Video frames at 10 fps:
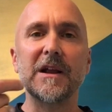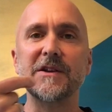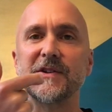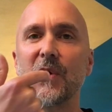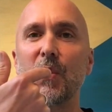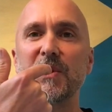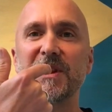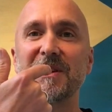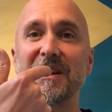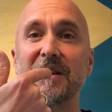So with
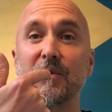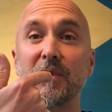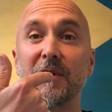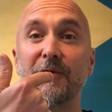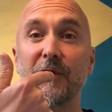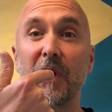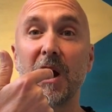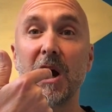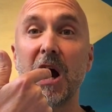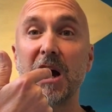the teeth, with
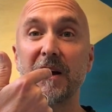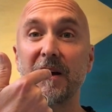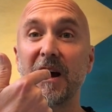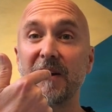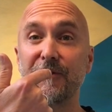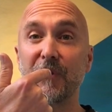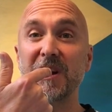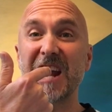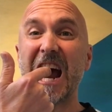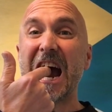the
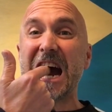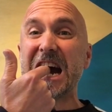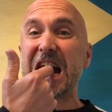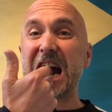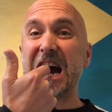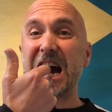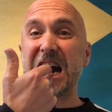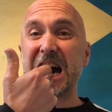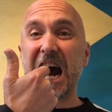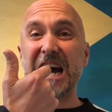front
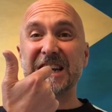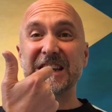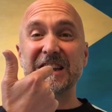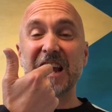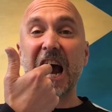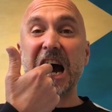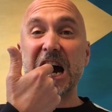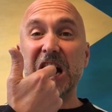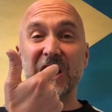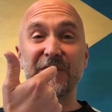teeth on your